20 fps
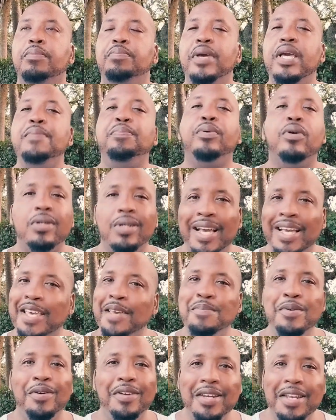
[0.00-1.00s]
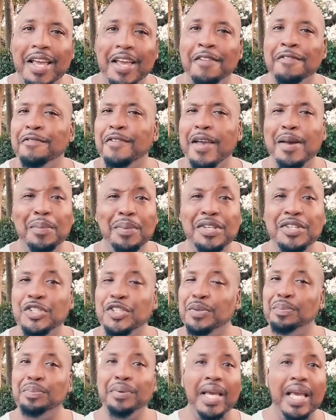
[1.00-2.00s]
people and community and family
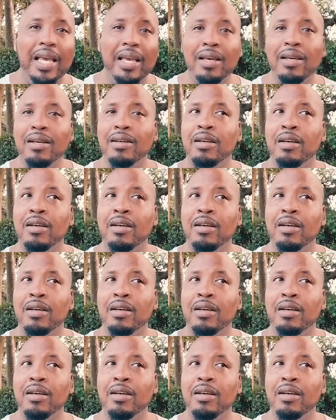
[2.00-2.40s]
should be.